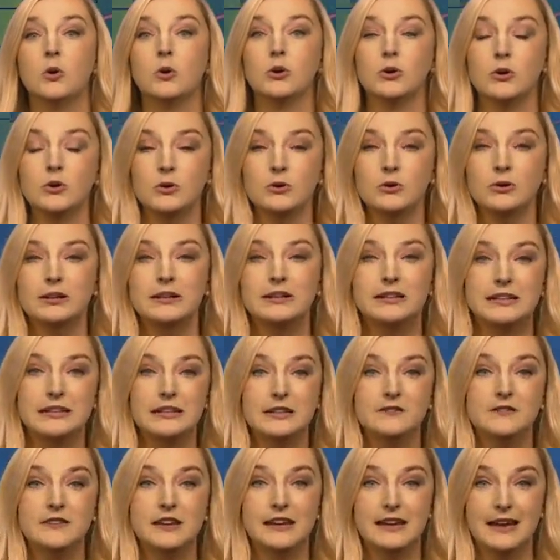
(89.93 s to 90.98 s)
or early
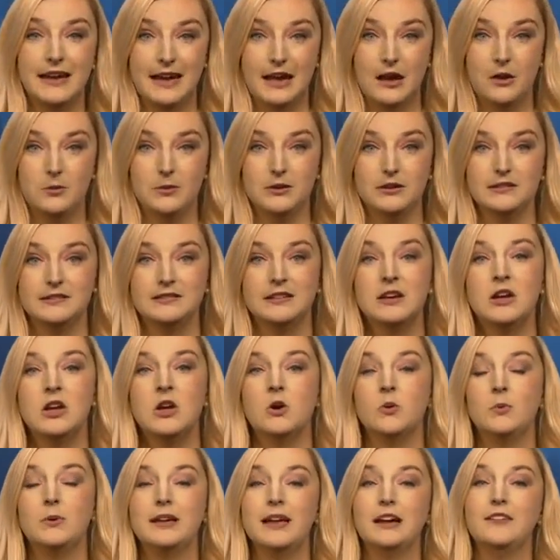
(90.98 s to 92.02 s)
evening hours.
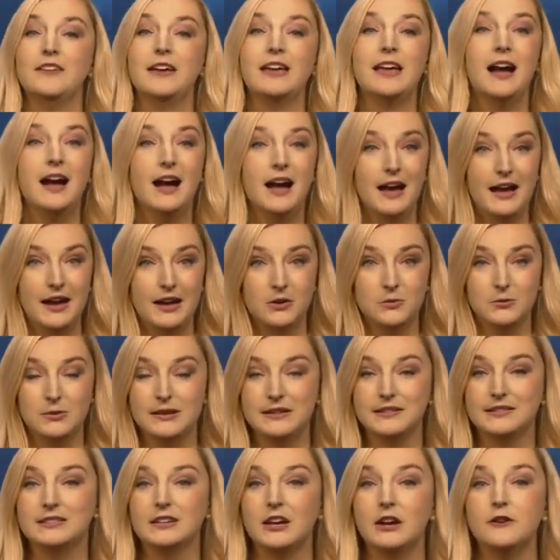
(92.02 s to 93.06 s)
We have a high
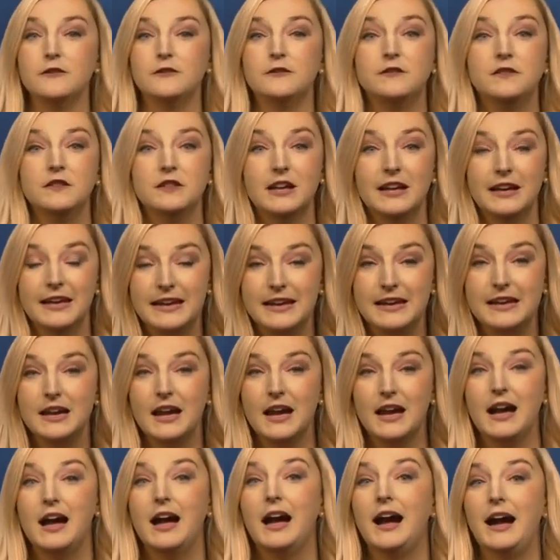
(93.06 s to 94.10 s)
risk of flooding,
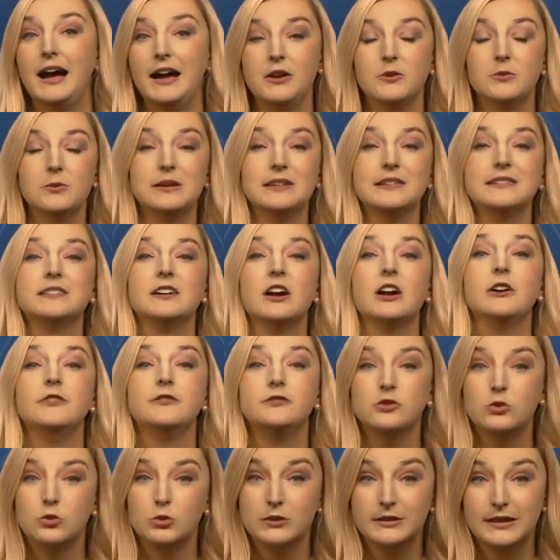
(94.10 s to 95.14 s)
a high risk
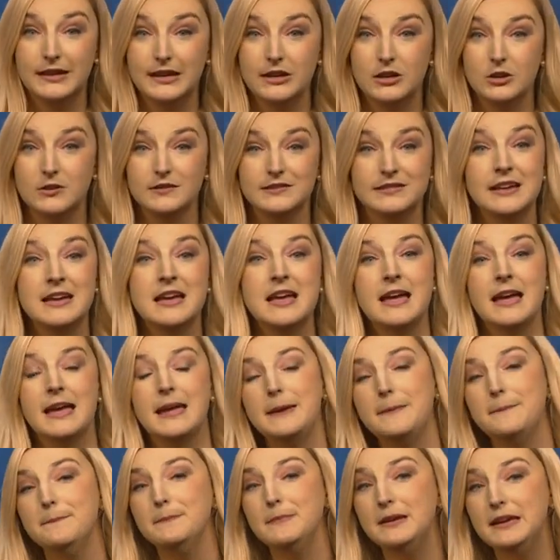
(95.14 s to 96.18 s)
of tornadoes,
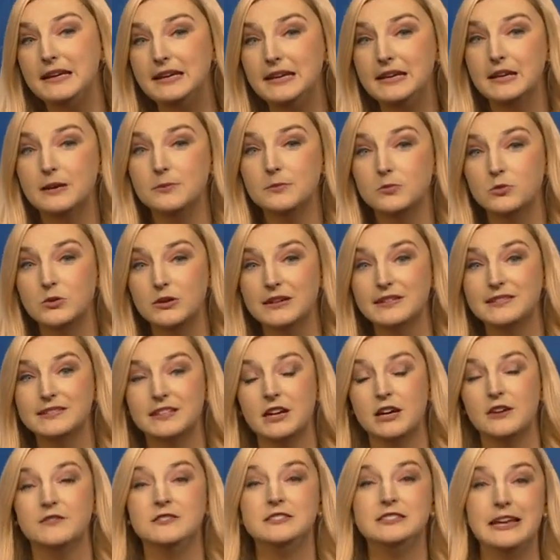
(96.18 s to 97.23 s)
a medium risk
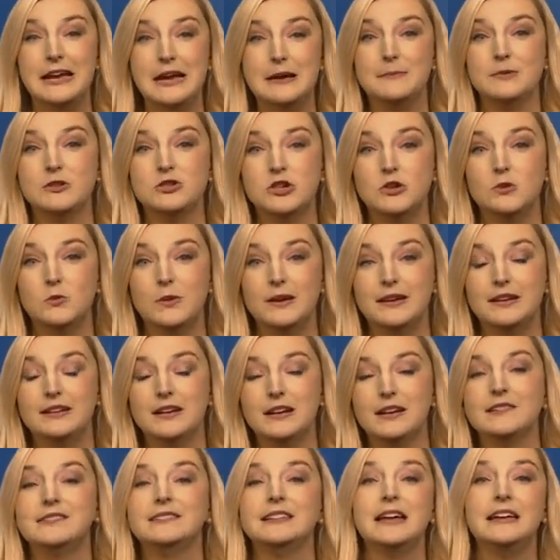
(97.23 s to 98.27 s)
of damaging wind
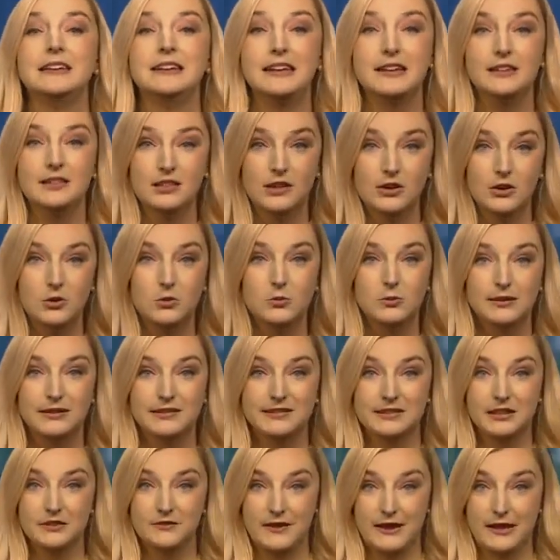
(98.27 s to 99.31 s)
gusts, and a low
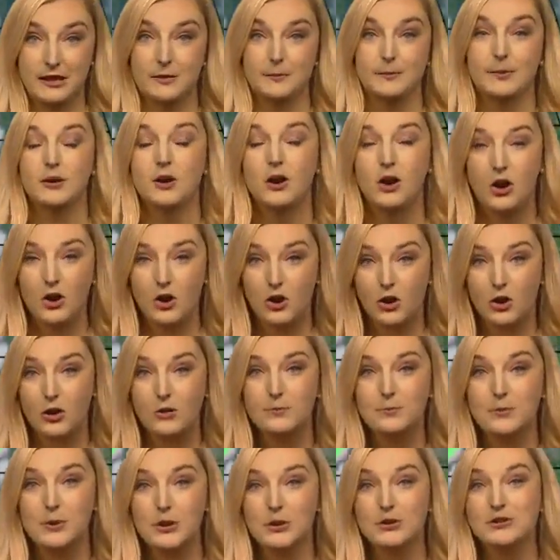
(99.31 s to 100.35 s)
risk of hail, but all
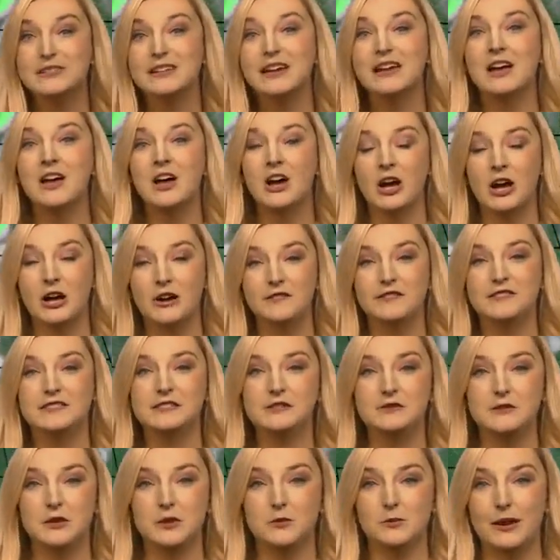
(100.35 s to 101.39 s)
modes of
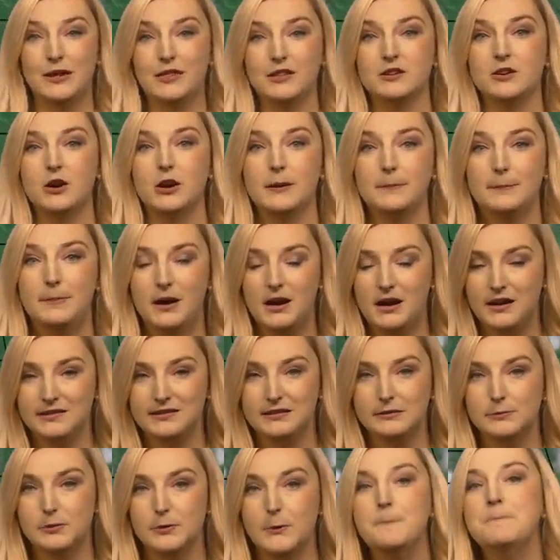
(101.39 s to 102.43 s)
severe weather are
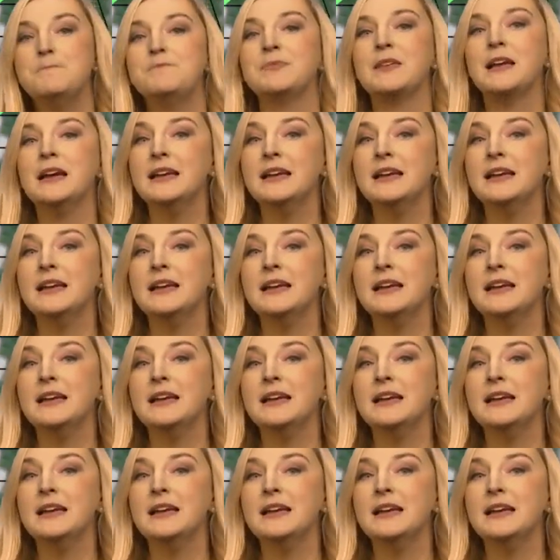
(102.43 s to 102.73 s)
possible.